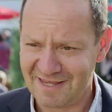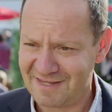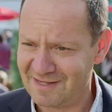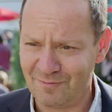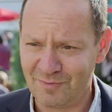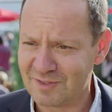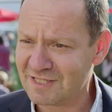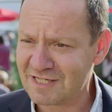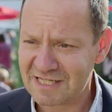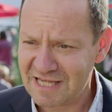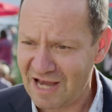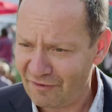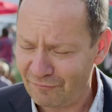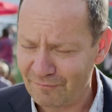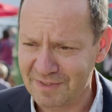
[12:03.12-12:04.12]
It wasn't
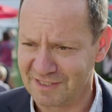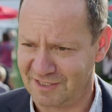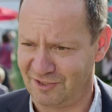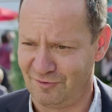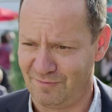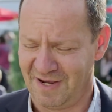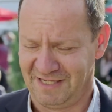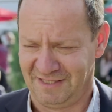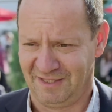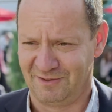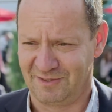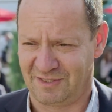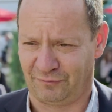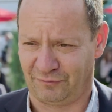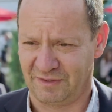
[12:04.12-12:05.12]
governments who made
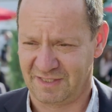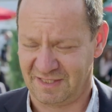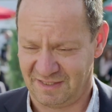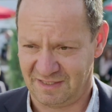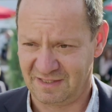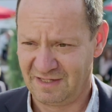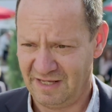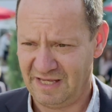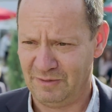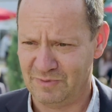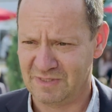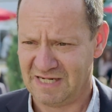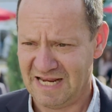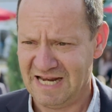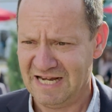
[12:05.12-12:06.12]
those differences, it
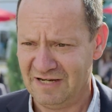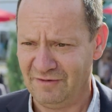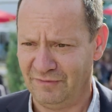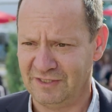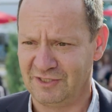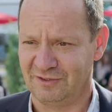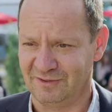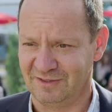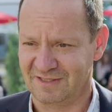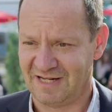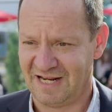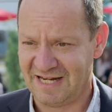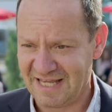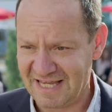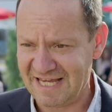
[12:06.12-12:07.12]
was individuals,
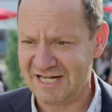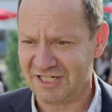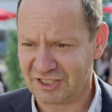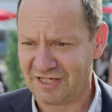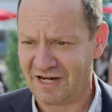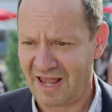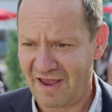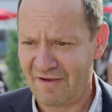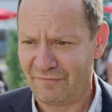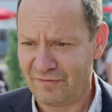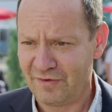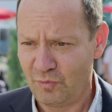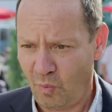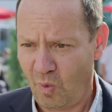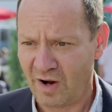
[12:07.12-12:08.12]
and each and
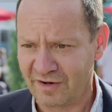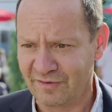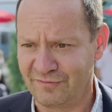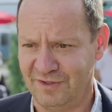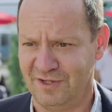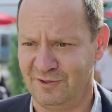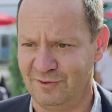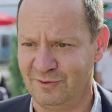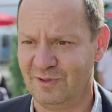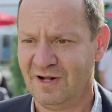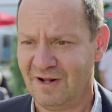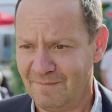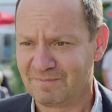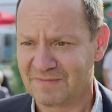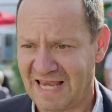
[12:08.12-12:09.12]
every one of you
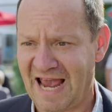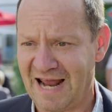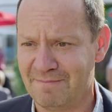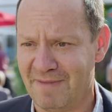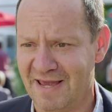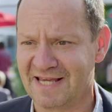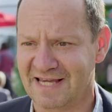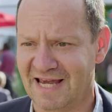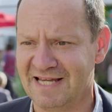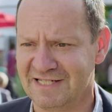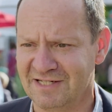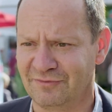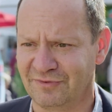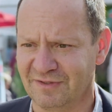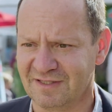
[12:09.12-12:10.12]
can make a
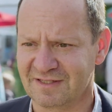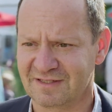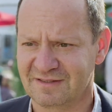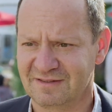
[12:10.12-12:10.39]
difference.